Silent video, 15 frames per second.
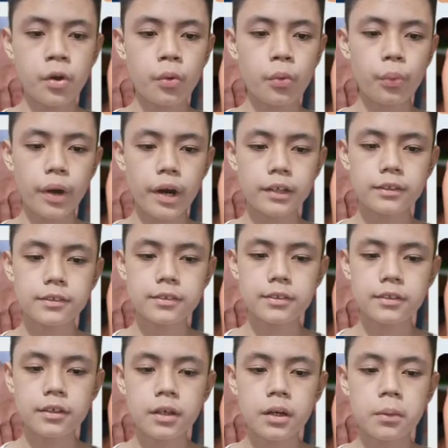
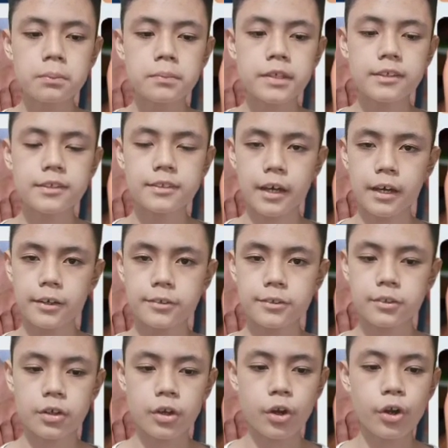warts,
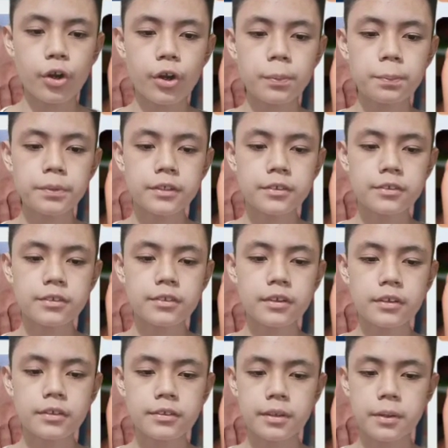measles, herpes
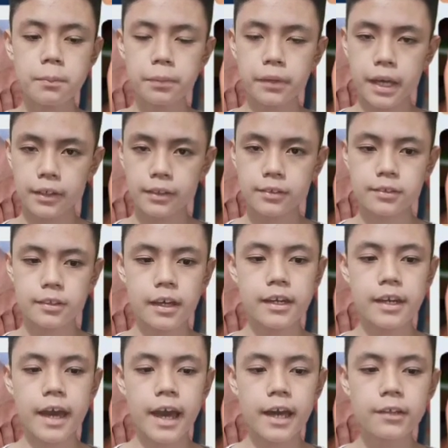simplex,
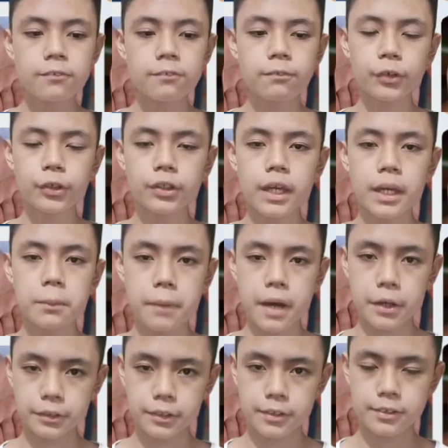and hand, foot, and
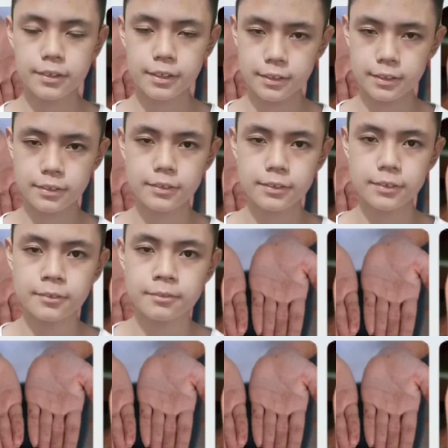mouth disease.